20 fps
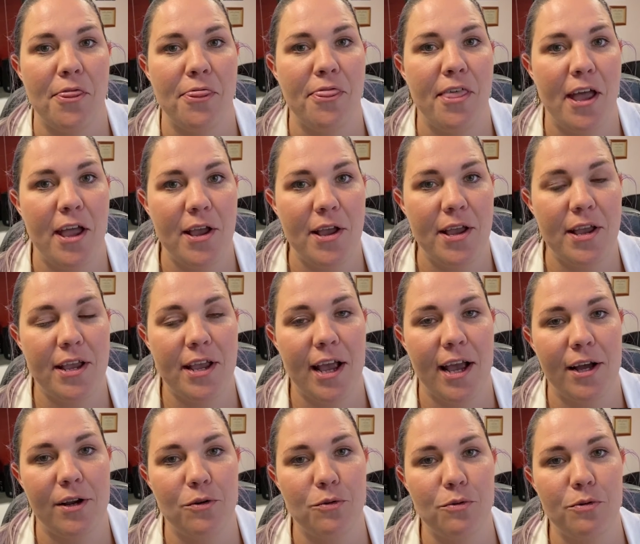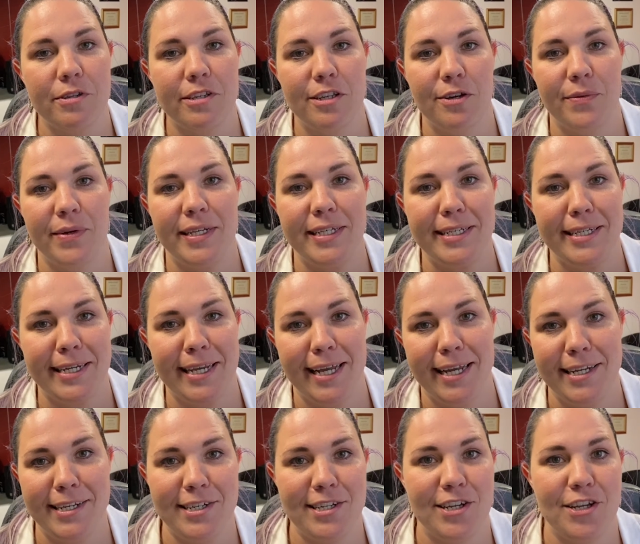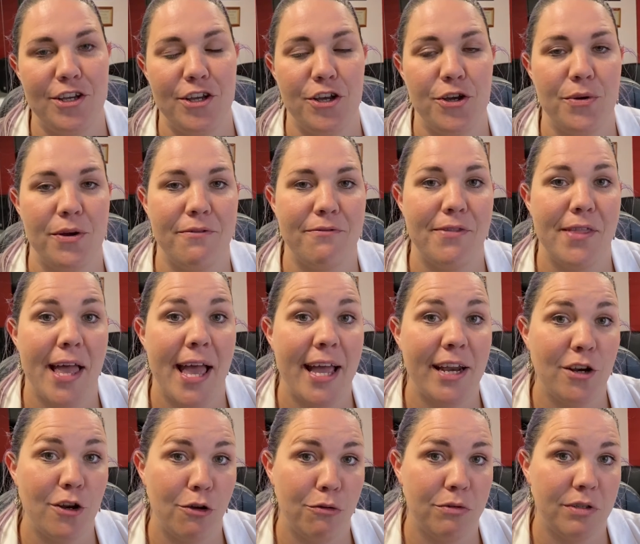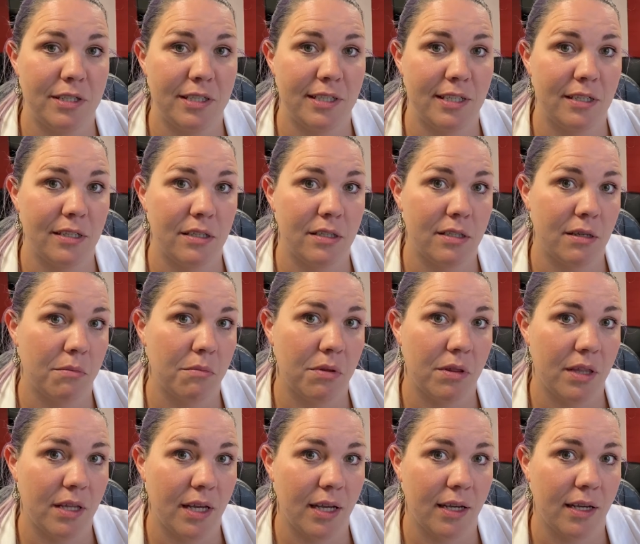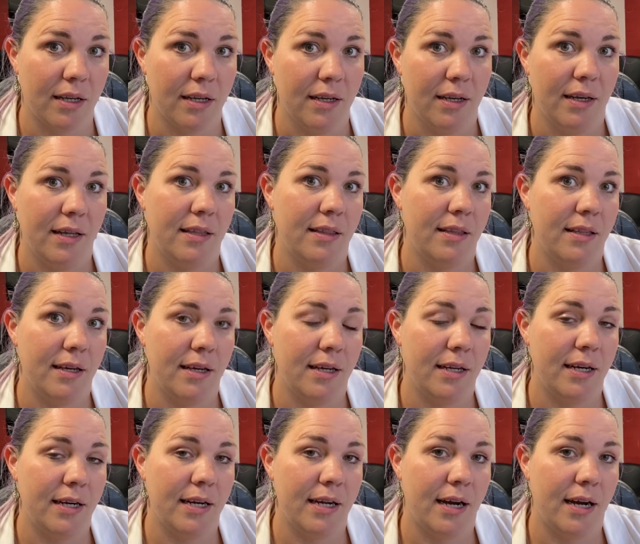they can also indicate to you if they're noticing something that